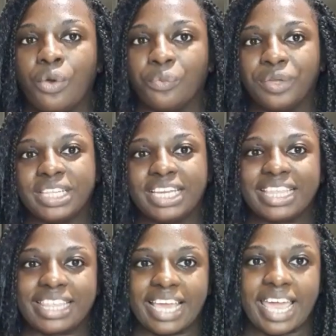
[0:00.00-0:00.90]
really
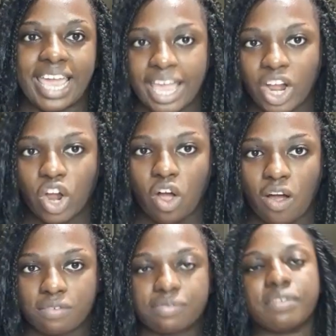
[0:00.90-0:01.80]
get the hair
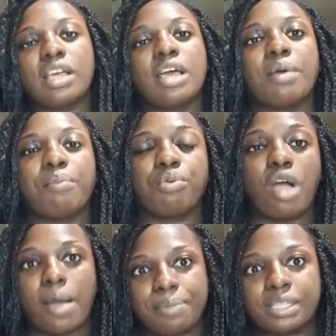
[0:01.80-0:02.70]
off
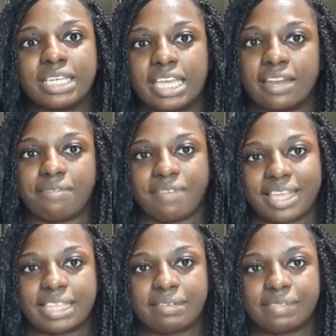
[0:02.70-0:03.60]
properly and
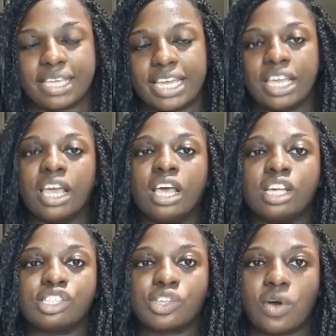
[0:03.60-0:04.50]
effectively.
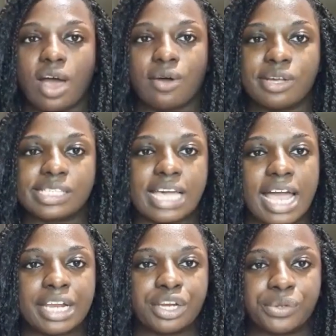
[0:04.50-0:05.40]
So I was
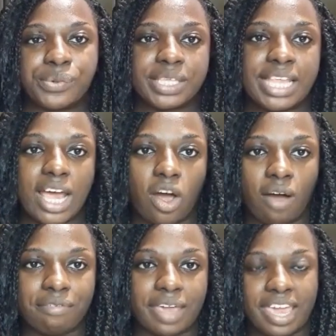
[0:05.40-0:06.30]
kind of doing that
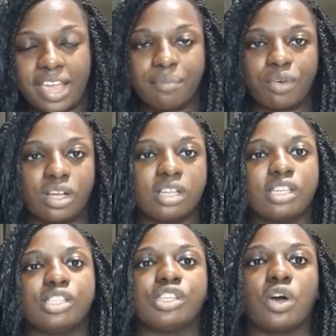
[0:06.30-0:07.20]
off camera,
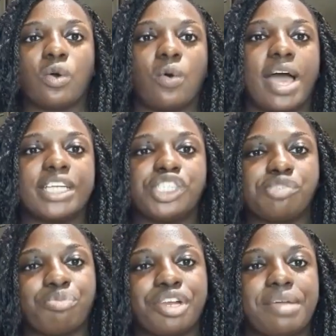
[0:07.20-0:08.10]
so I
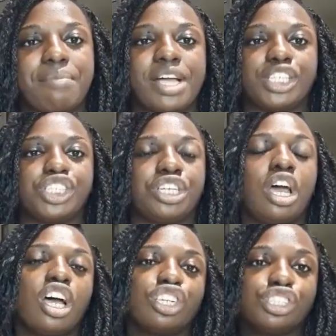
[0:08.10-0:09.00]
just pretty much
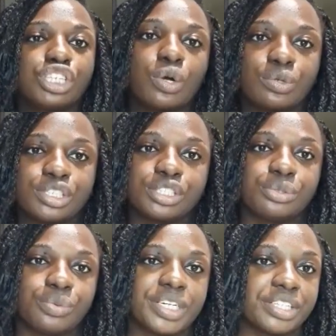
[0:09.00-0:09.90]
showed
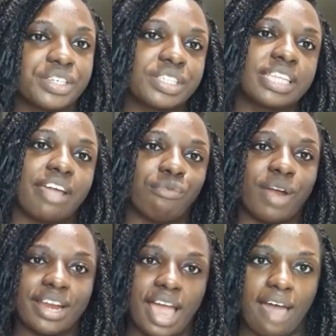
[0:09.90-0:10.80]
you what it looked like
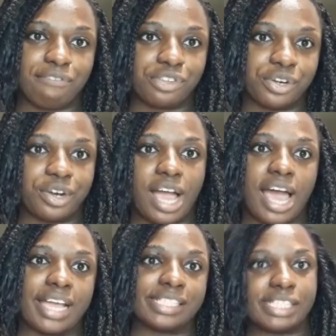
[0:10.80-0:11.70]
right after
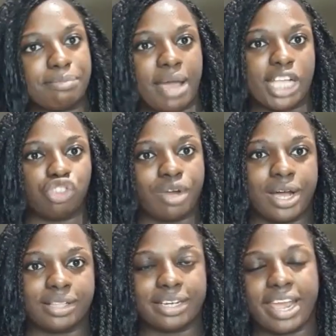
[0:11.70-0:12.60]
I did my
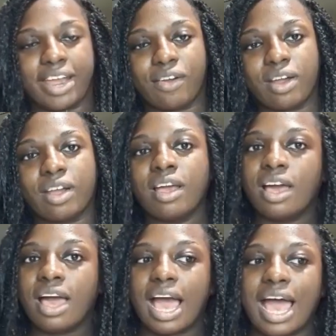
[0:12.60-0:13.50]
trial and error.
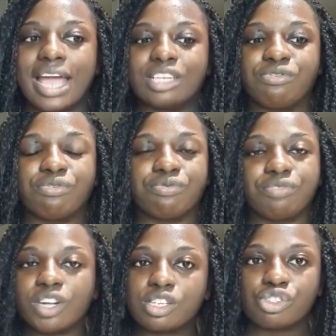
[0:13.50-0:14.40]
I
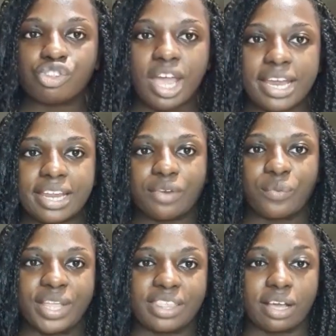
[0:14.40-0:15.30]
first tried it
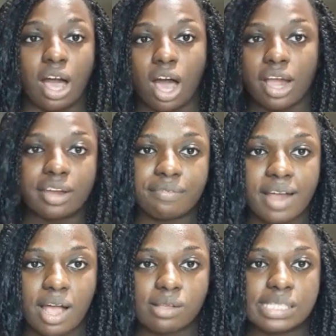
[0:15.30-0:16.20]
with the cotton
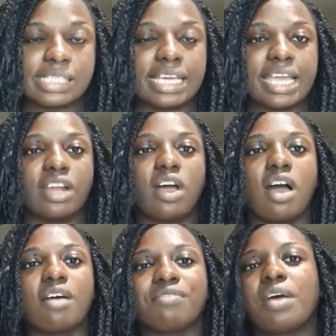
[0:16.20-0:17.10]
rounds to get it
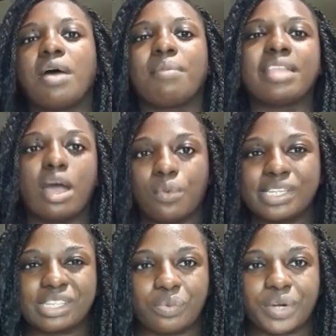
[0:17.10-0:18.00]
off, but that
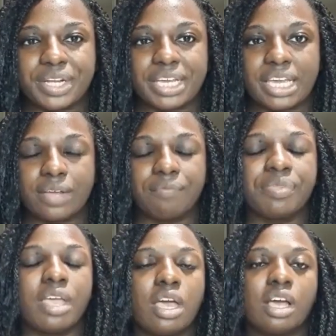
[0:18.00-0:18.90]
wasn't working.
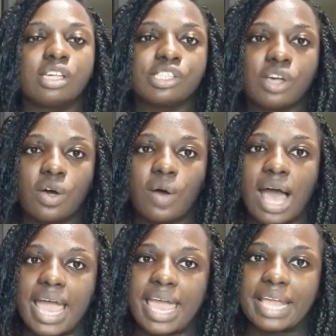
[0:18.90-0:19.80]
So
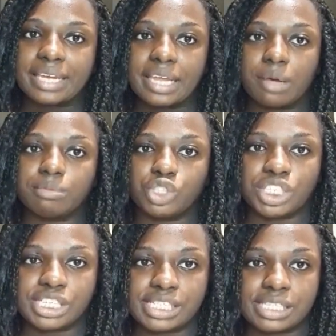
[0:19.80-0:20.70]
I ended up
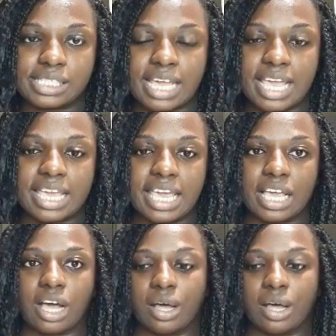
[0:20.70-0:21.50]
just taking